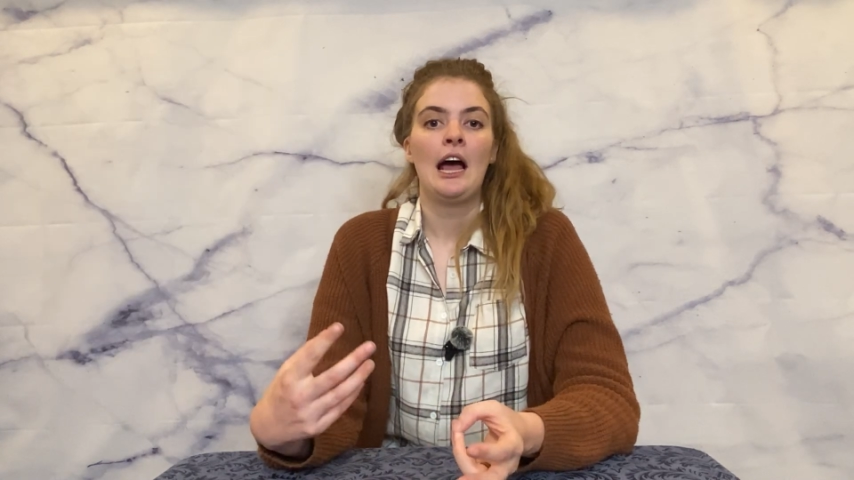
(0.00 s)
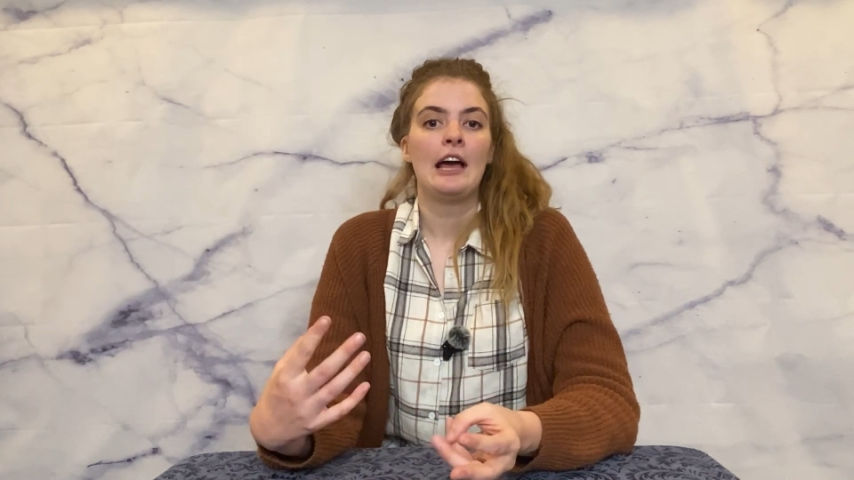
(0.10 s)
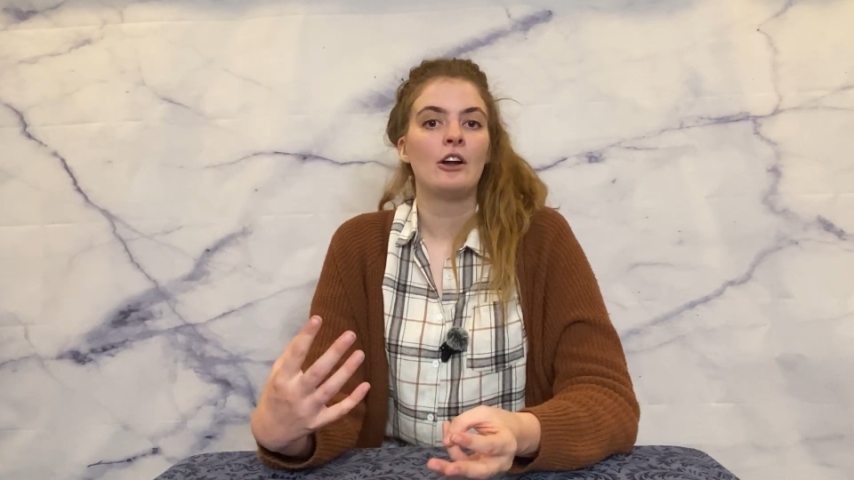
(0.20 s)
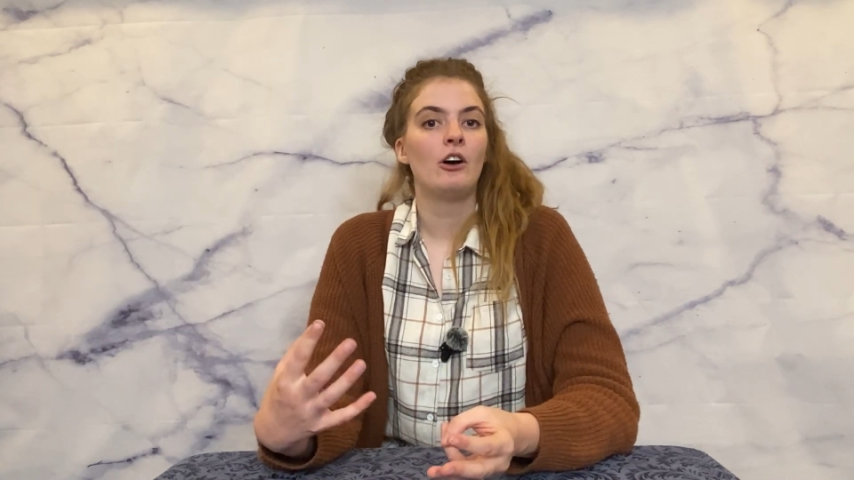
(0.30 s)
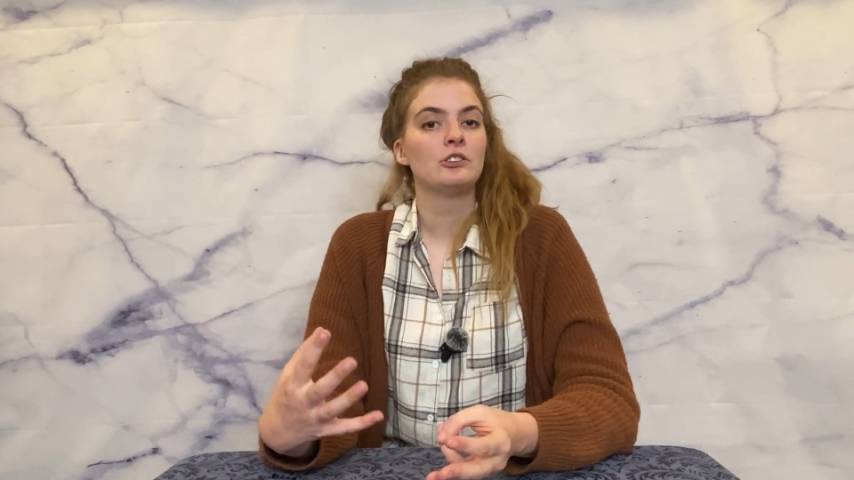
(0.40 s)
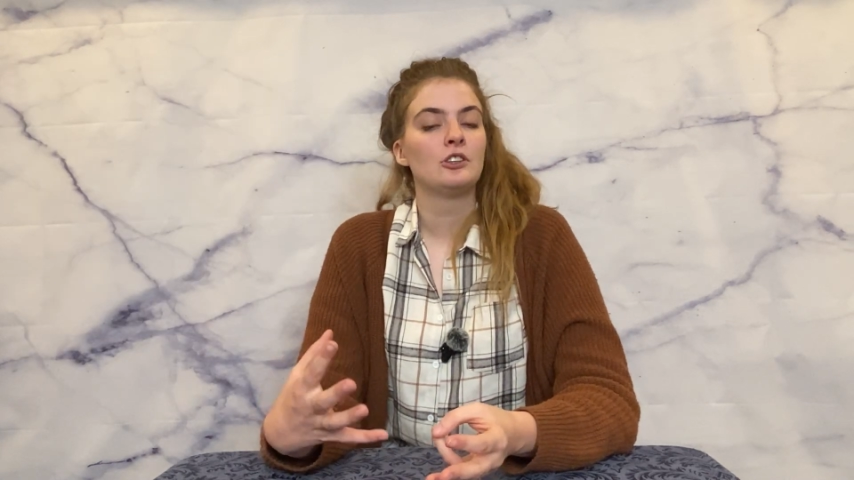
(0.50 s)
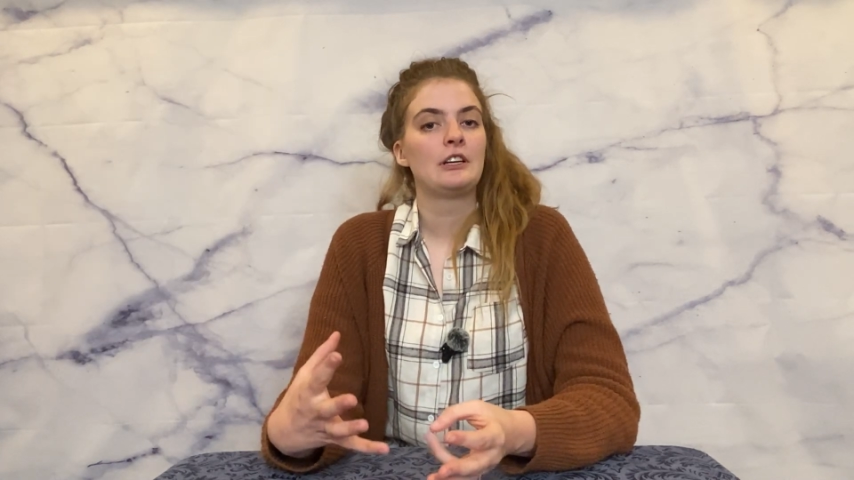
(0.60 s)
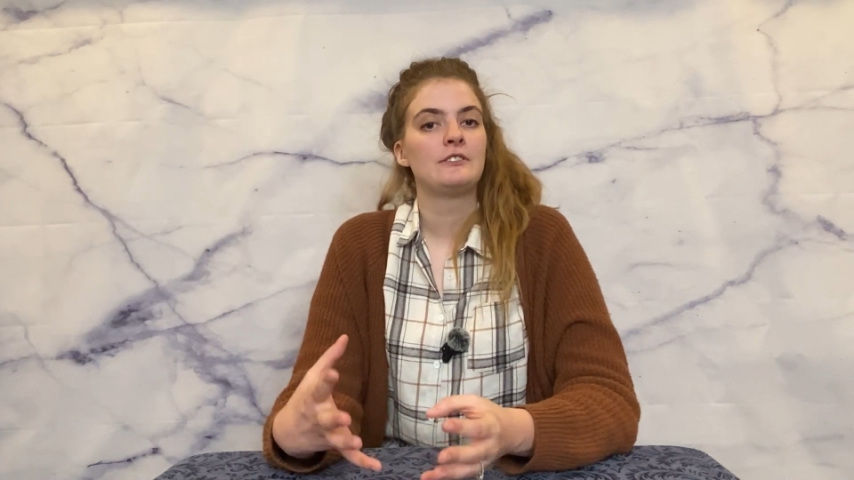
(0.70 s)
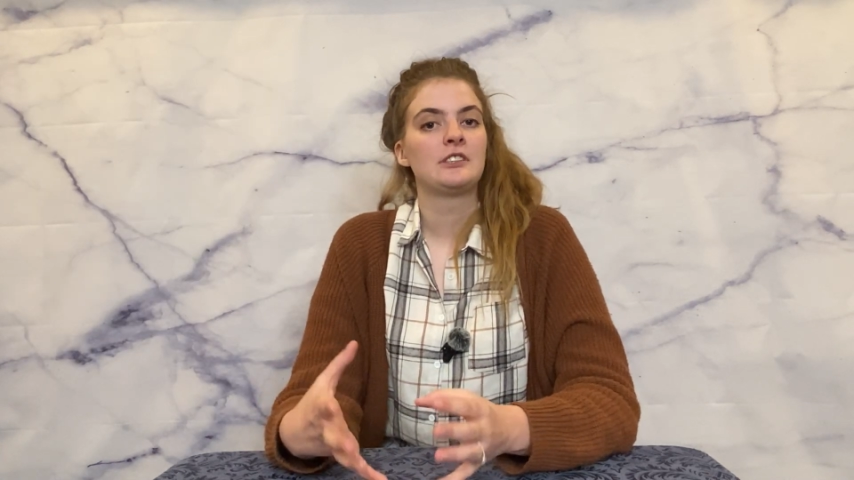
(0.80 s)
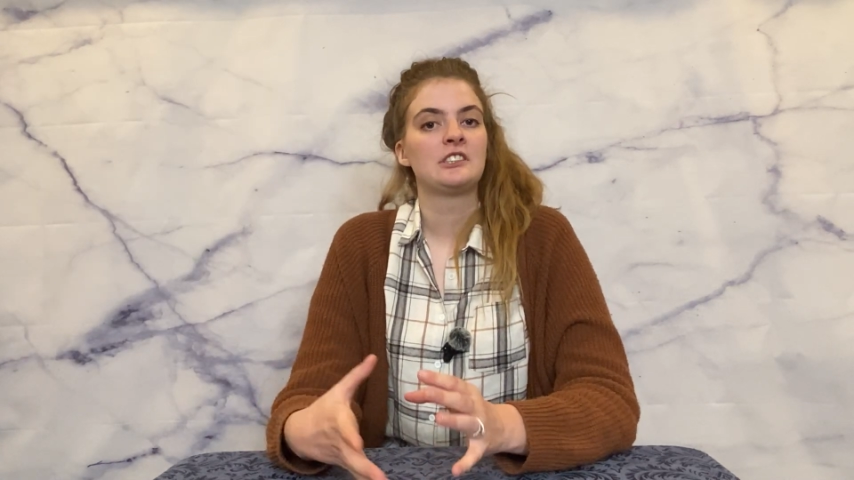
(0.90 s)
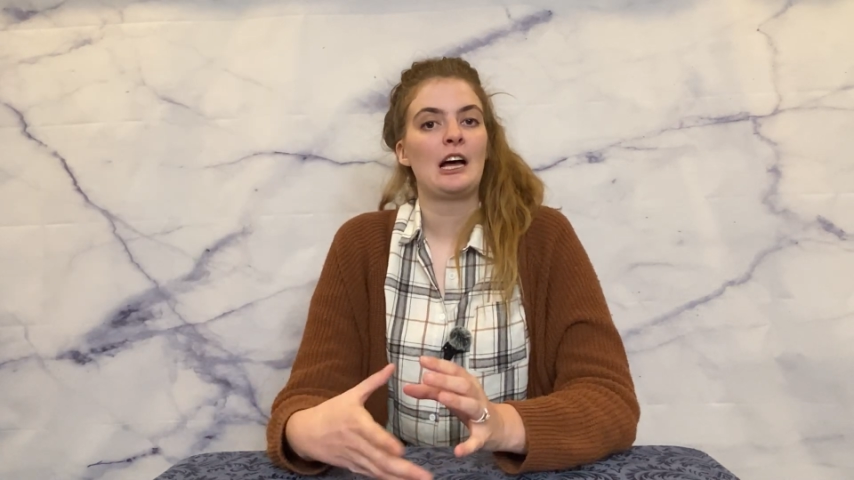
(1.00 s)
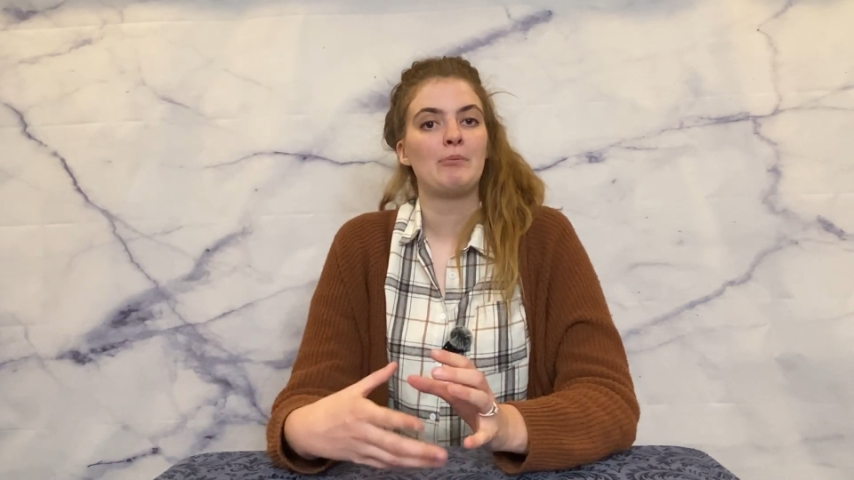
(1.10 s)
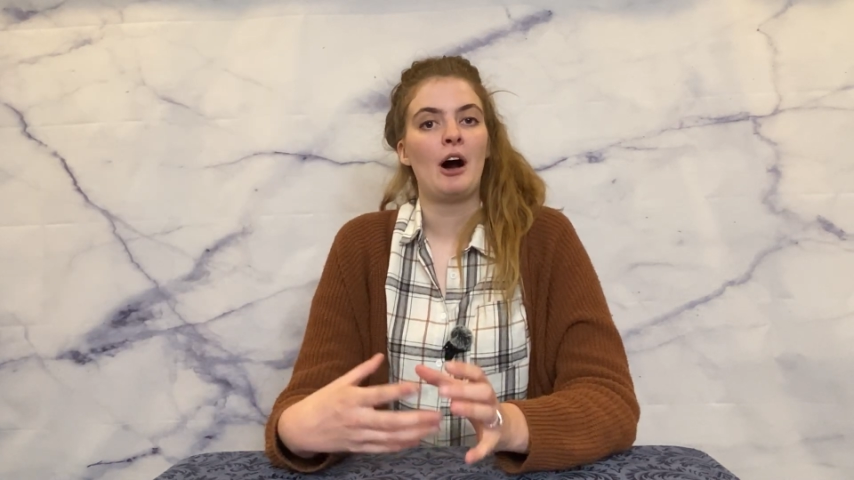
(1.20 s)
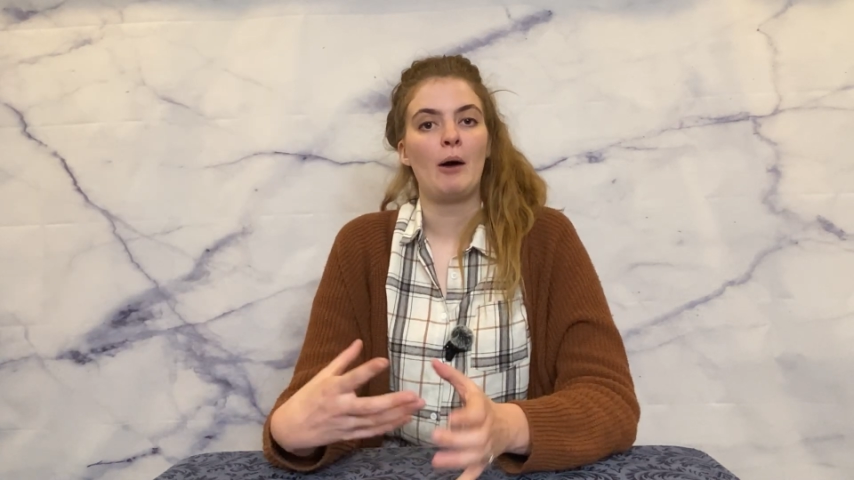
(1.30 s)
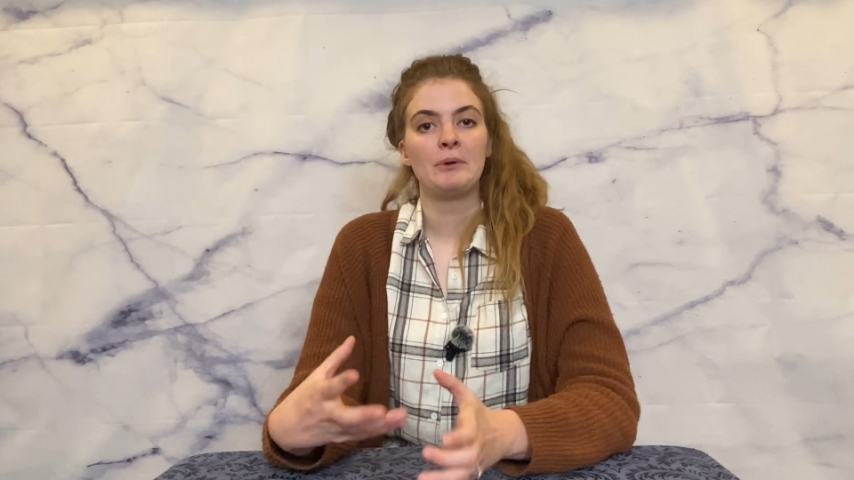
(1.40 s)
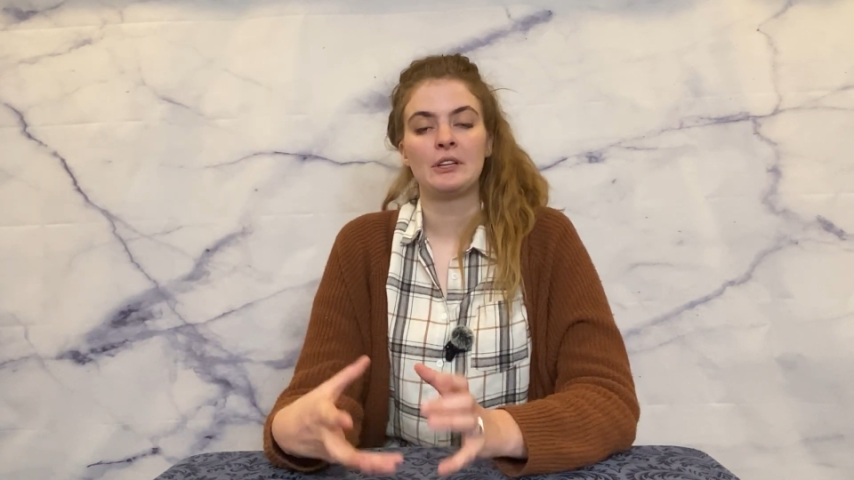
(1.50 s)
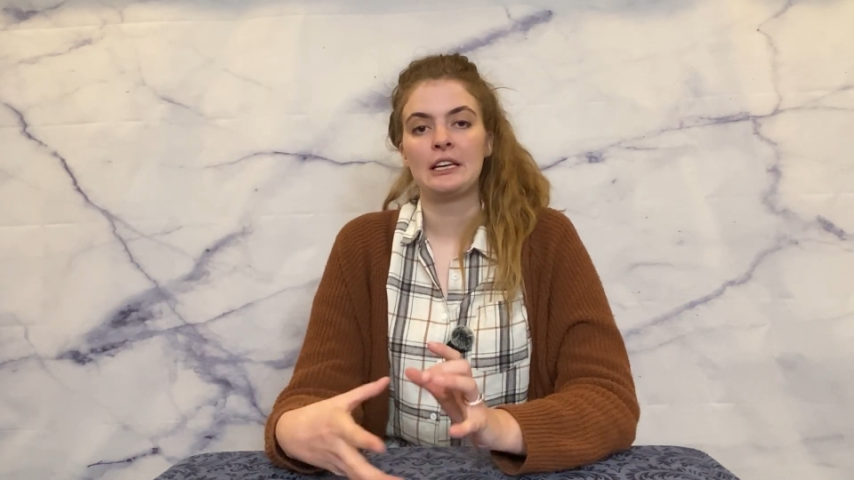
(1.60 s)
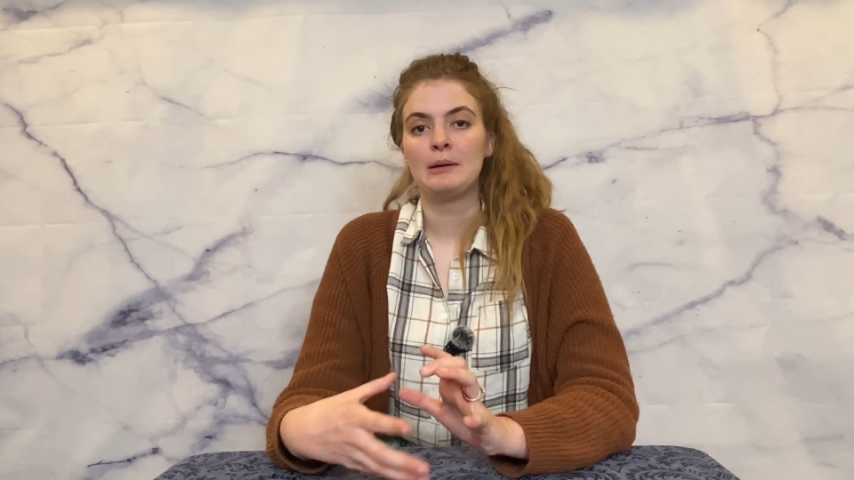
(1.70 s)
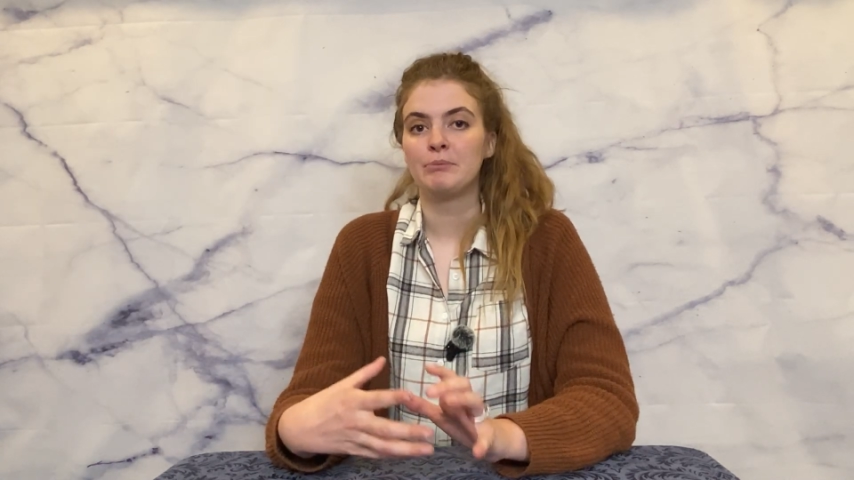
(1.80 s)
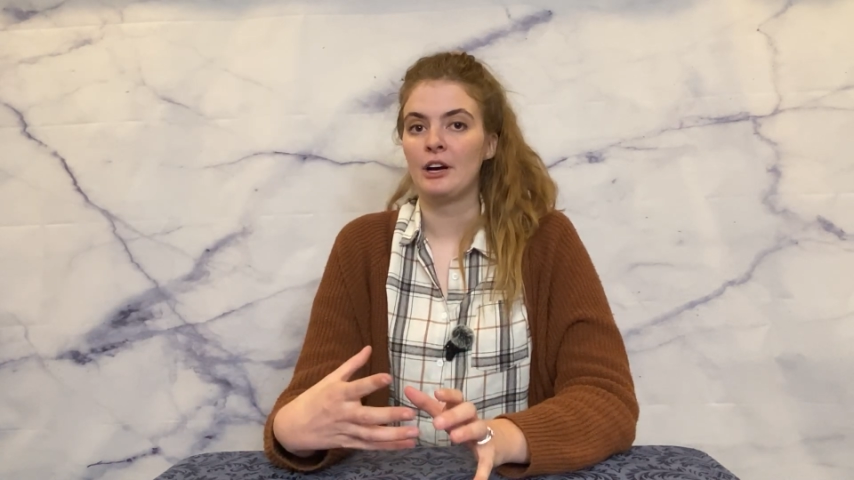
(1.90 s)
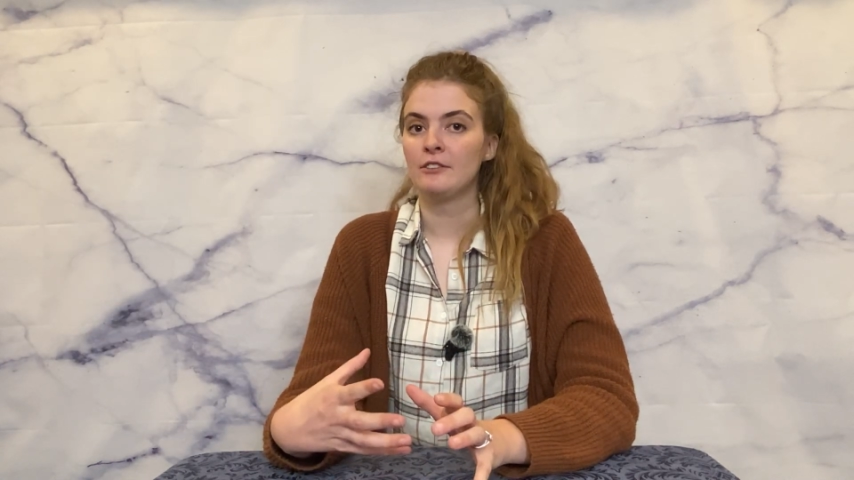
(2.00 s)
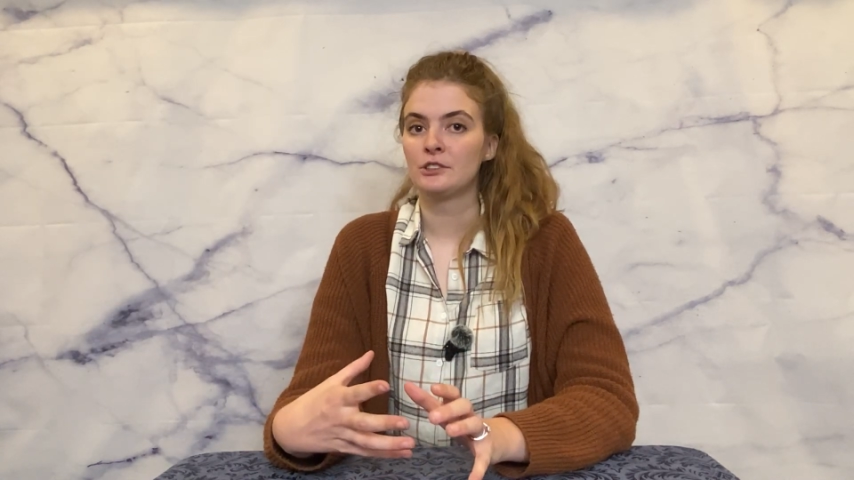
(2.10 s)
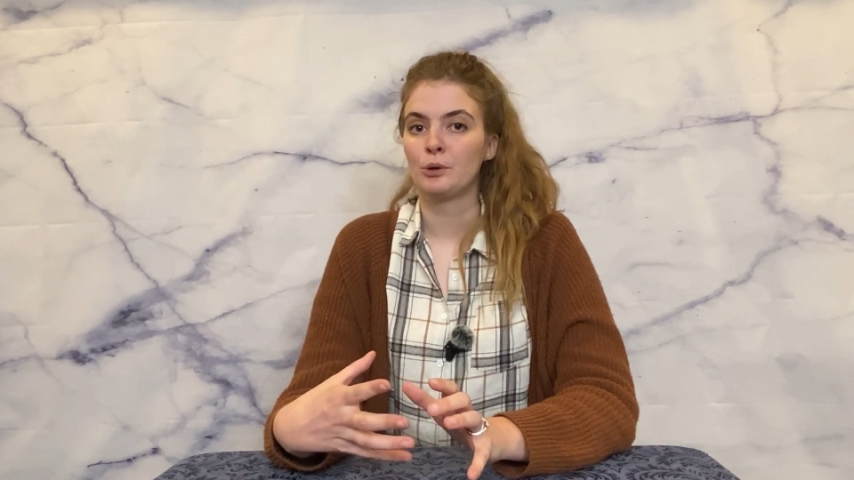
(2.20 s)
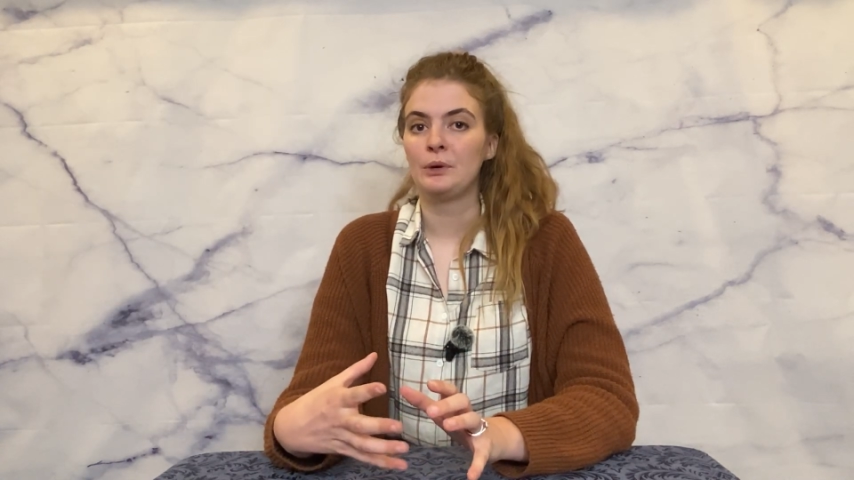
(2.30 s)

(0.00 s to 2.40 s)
and also gives us that populating buff so